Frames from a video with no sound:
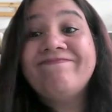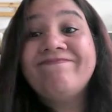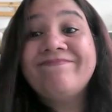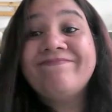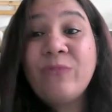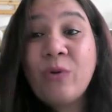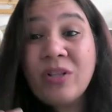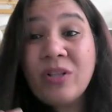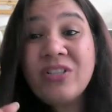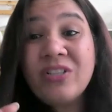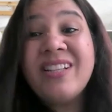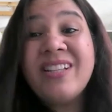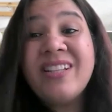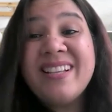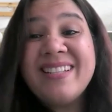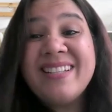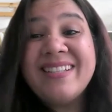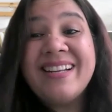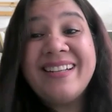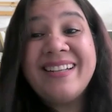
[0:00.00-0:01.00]
watch
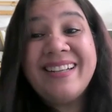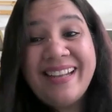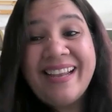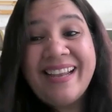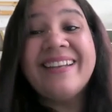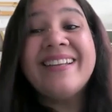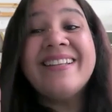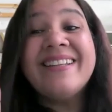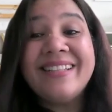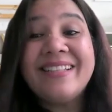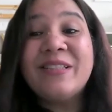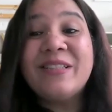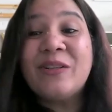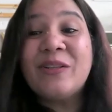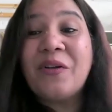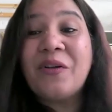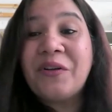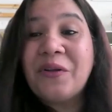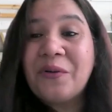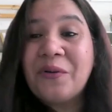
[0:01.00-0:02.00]
this and take decision
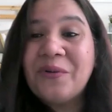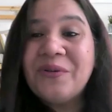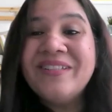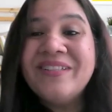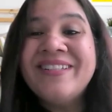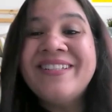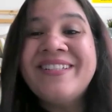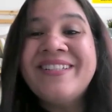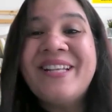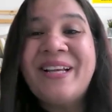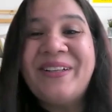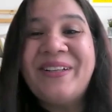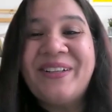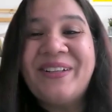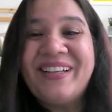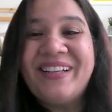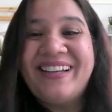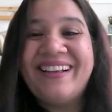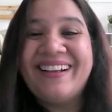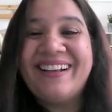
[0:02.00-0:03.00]
on your own.
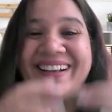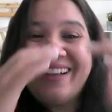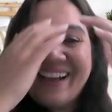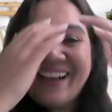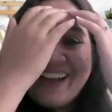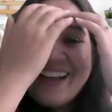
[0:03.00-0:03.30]
So yeah,